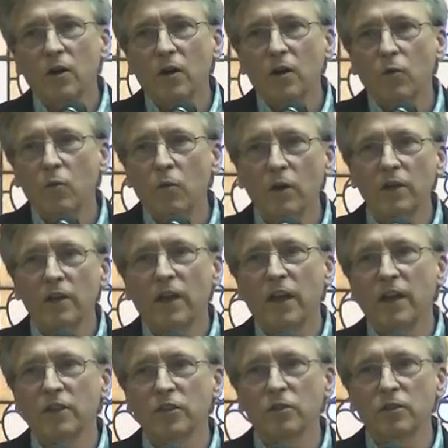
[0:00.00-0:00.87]
1
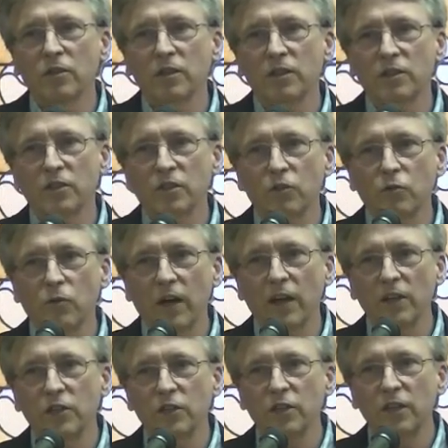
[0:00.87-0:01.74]
casualty is a
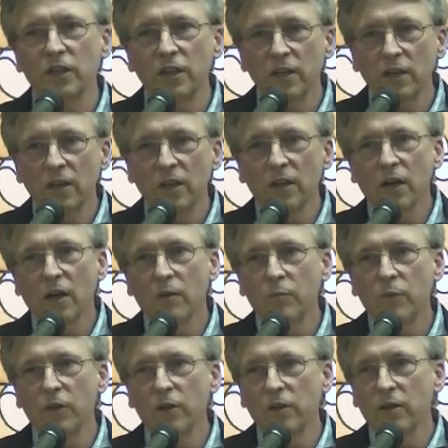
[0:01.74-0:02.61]
tragedy, 1
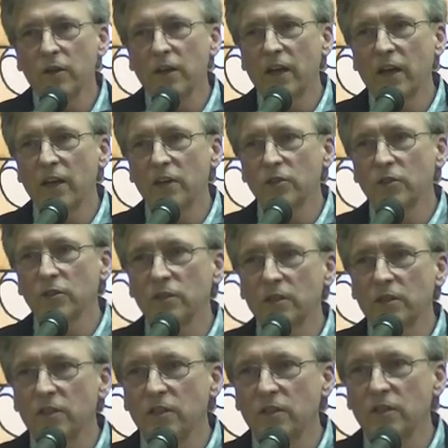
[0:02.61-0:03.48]
million
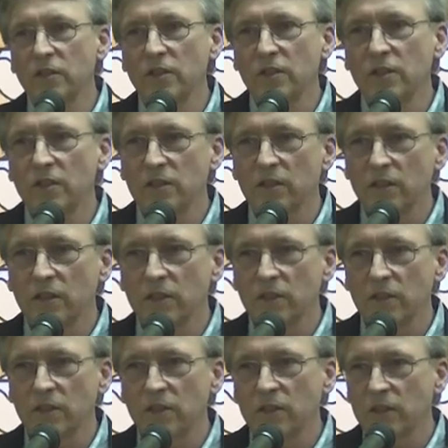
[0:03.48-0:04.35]
casualties
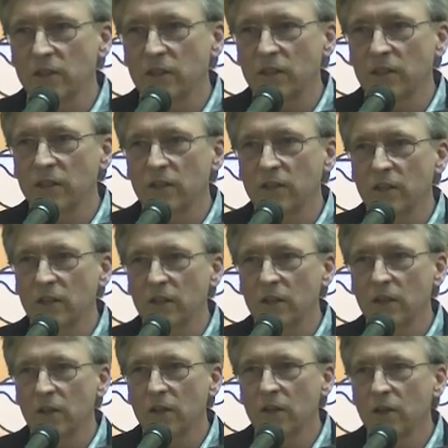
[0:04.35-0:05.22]
is a statistic.
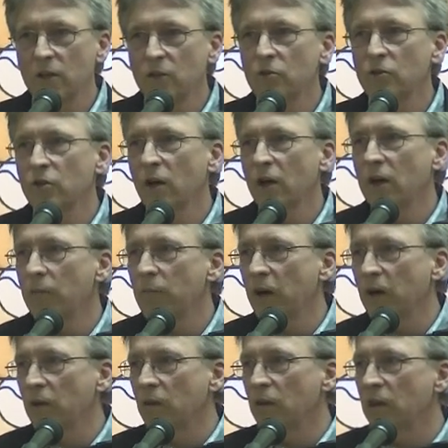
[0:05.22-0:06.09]
You talk
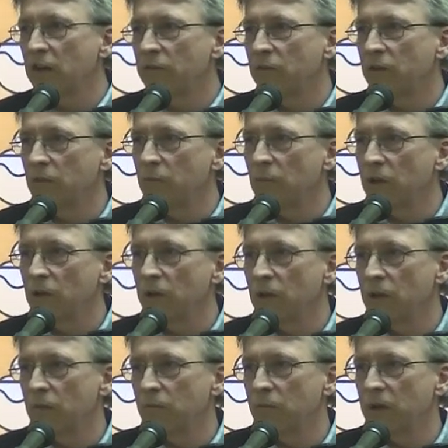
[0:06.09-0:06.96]
about 11
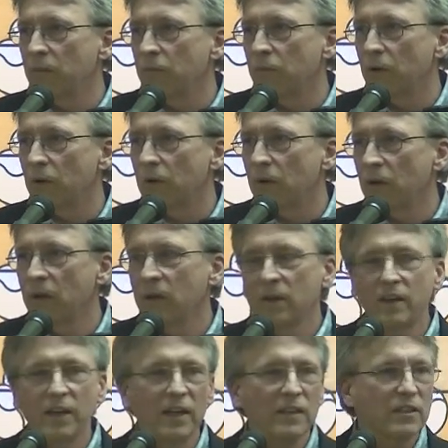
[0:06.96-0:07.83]
million people,
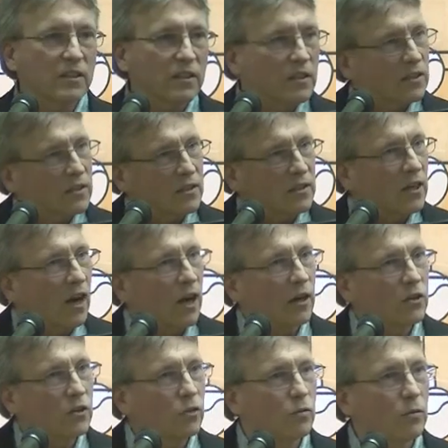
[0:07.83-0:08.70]
that's
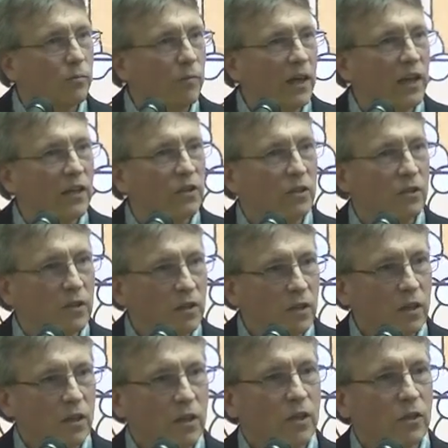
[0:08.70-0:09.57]
hard to imagine.
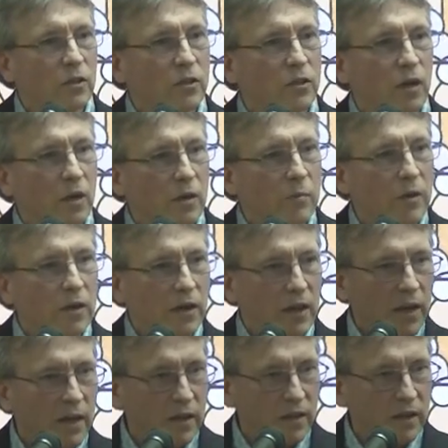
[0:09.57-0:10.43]
You talk
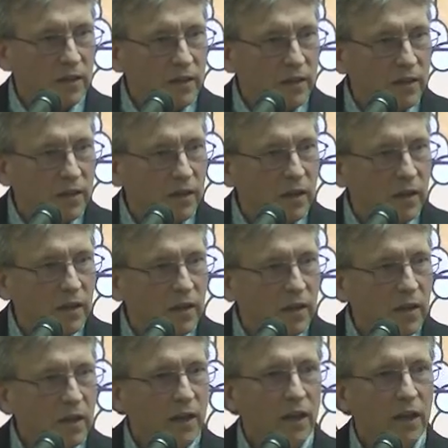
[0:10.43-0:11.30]
about Erendira
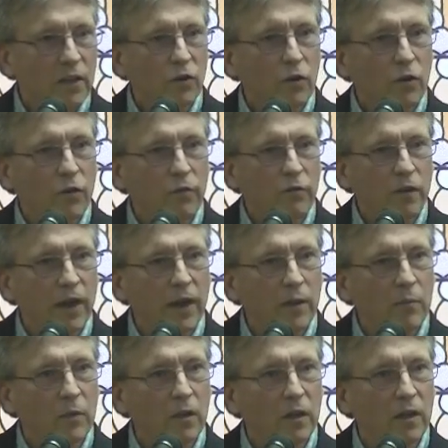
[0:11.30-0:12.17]
and her
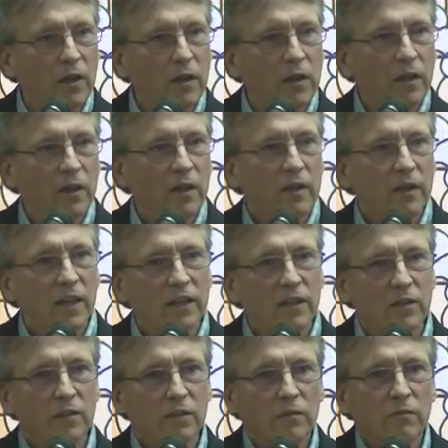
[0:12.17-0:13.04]
family,
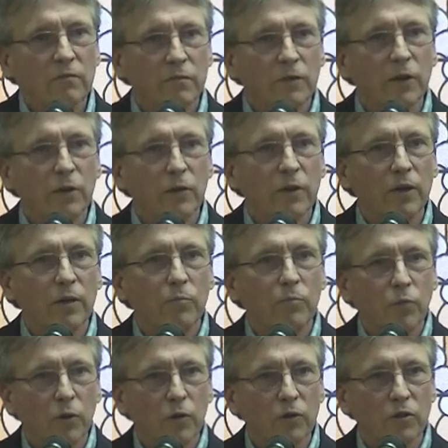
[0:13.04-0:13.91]
that's very
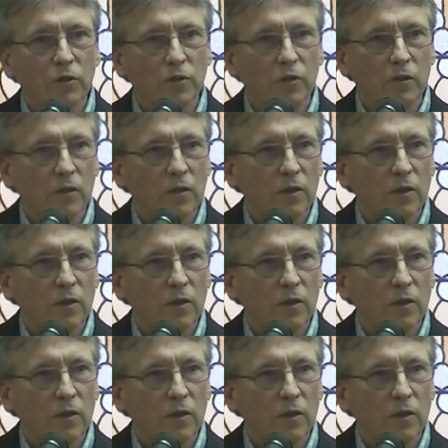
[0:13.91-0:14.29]
personal.